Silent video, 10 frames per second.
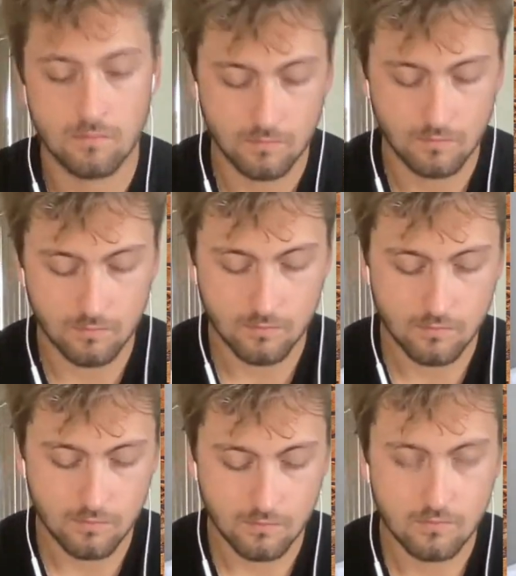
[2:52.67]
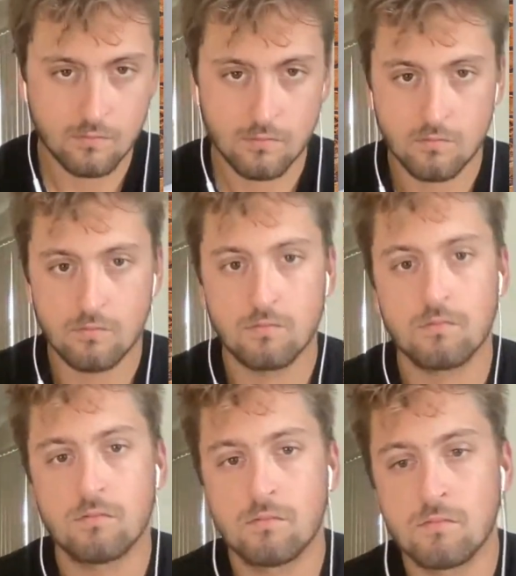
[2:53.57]

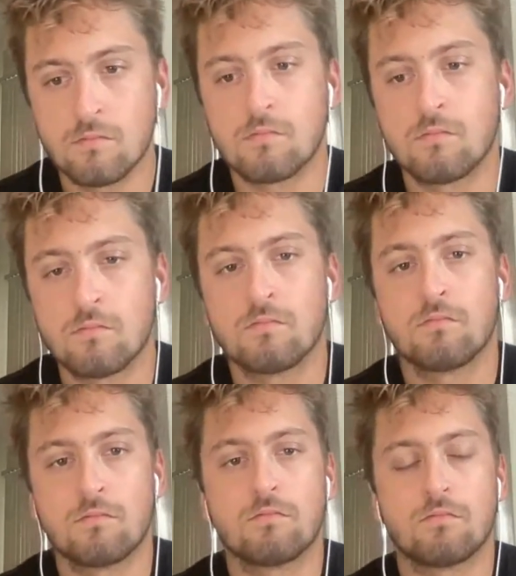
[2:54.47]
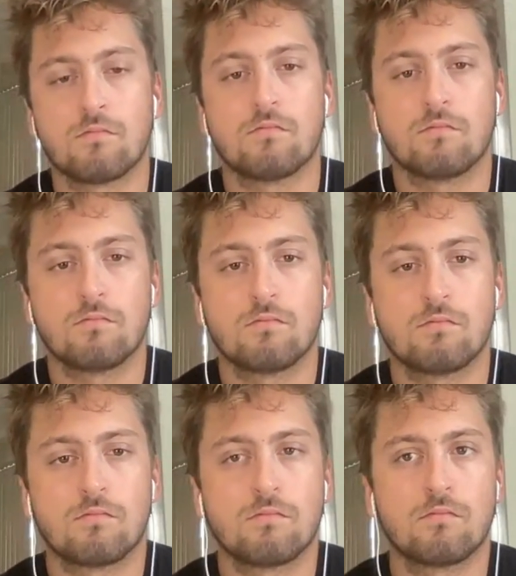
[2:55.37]

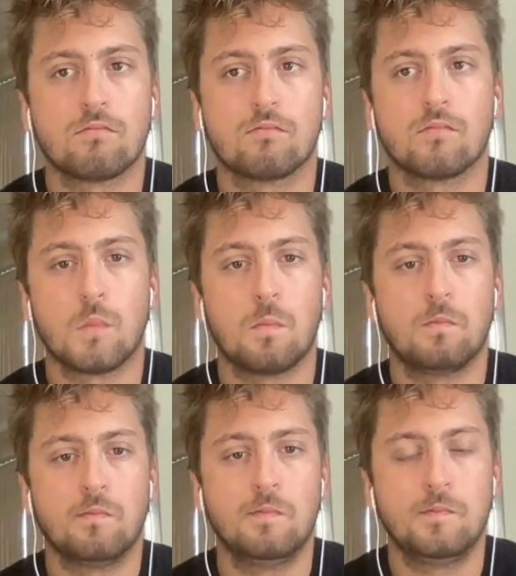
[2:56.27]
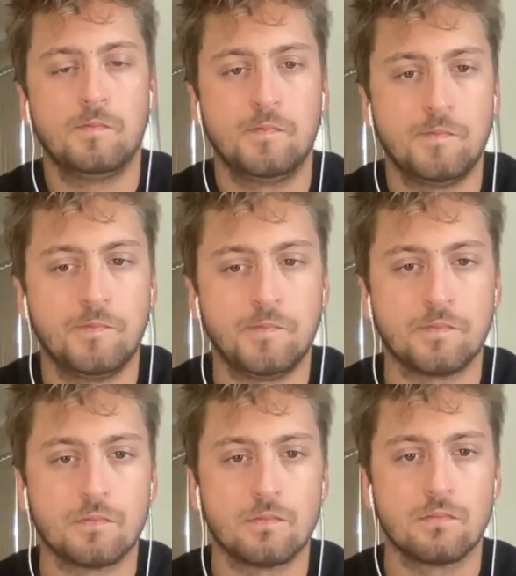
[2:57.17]

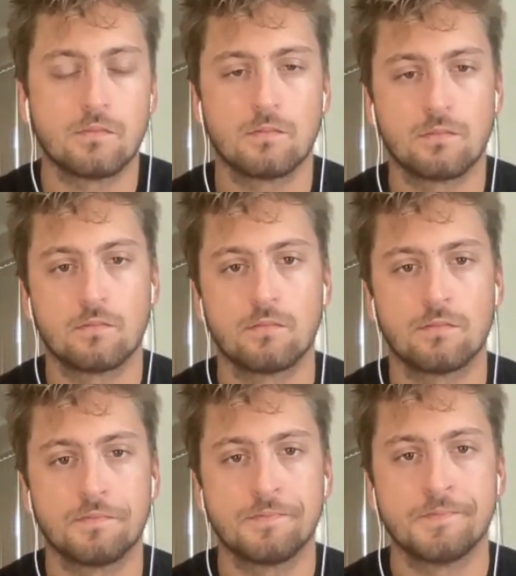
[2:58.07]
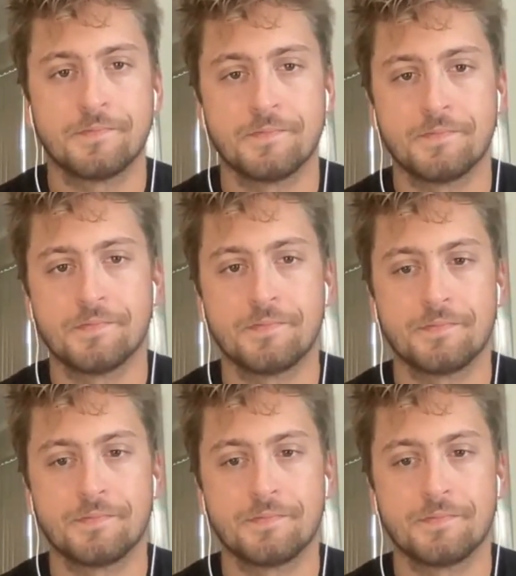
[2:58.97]
No words are spoken by the person on screen.